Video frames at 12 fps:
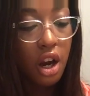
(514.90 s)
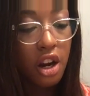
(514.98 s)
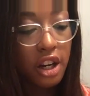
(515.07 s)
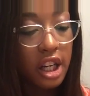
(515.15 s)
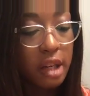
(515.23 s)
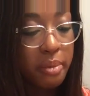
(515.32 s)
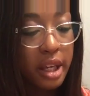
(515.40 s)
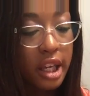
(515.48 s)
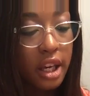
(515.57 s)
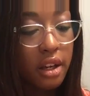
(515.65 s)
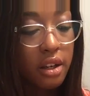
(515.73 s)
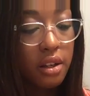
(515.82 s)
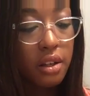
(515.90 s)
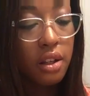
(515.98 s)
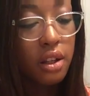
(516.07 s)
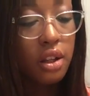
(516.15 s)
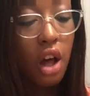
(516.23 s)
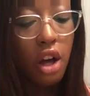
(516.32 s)
are going to be
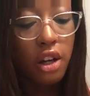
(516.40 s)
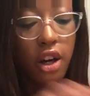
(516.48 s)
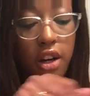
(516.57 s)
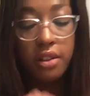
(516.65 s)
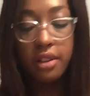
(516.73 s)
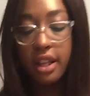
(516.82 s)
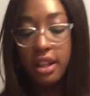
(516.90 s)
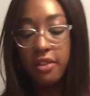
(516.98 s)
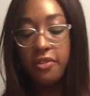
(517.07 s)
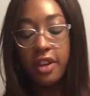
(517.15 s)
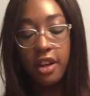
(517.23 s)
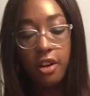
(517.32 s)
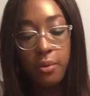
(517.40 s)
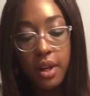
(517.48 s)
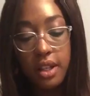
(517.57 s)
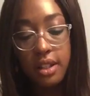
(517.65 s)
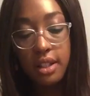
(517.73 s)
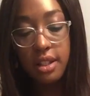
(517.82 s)
longer than the finger
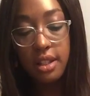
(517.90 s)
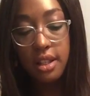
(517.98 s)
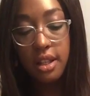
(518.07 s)
ones,